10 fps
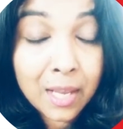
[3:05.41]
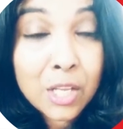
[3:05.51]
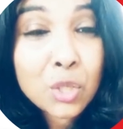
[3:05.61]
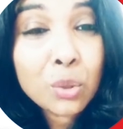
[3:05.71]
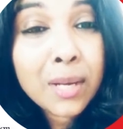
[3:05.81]

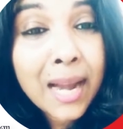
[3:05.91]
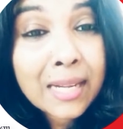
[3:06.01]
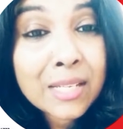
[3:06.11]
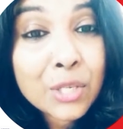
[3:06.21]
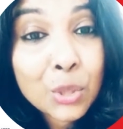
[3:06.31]
So
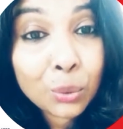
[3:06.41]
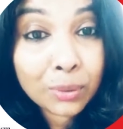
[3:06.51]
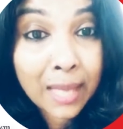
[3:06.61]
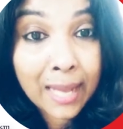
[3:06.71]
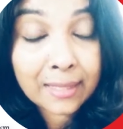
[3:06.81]
let's do
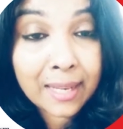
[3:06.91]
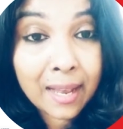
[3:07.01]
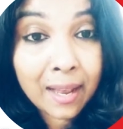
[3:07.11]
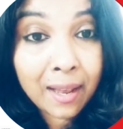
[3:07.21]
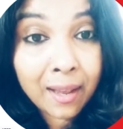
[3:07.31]
that.
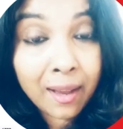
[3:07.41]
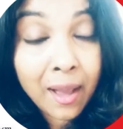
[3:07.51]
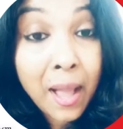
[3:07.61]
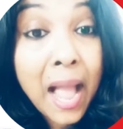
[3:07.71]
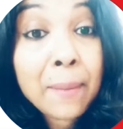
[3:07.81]

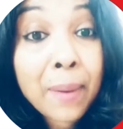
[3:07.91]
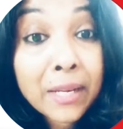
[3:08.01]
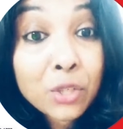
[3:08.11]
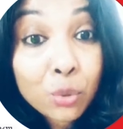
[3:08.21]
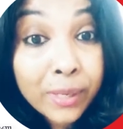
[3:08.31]
And
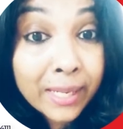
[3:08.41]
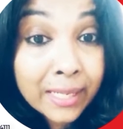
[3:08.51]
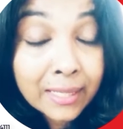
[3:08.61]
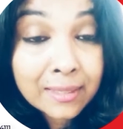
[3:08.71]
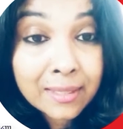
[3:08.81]
by doing
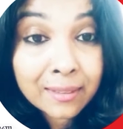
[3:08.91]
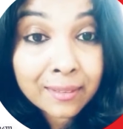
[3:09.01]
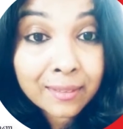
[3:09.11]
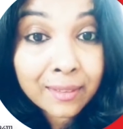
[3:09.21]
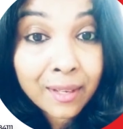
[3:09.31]
it,
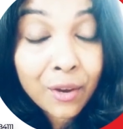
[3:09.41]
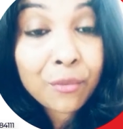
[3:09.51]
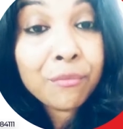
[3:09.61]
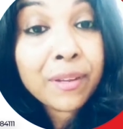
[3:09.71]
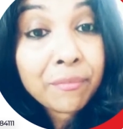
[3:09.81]

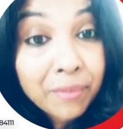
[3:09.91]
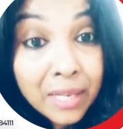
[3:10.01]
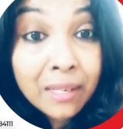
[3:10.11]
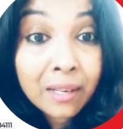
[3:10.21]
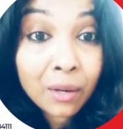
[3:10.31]
we
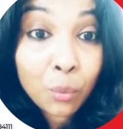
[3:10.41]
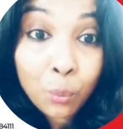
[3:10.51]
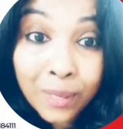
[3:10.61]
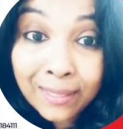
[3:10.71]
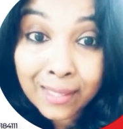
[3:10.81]
will
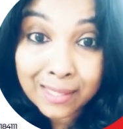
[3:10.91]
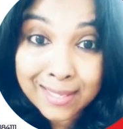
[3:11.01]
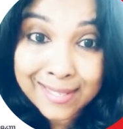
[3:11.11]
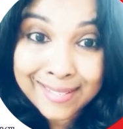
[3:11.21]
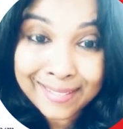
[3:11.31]
win
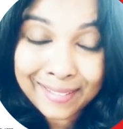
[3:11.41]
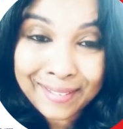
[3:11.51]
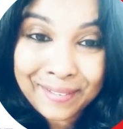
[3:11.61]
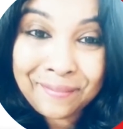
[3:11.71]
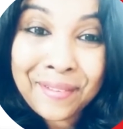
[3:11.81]
this.
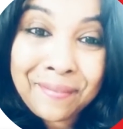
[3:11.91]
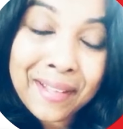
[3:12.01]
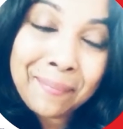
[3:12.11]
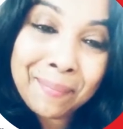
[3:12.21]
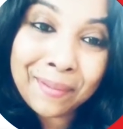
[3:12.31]
We
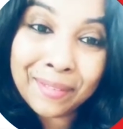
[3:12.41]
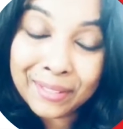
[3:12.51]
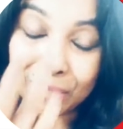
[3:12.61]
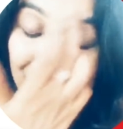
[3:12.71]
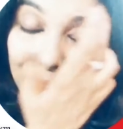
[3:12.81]
will be
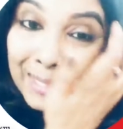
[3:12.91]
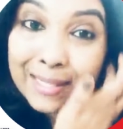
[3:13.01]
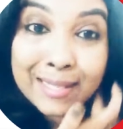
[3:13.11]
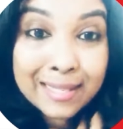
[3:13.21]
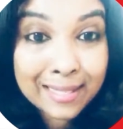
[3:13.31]

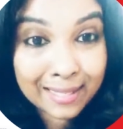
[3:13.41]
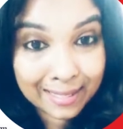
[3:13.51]
victorious.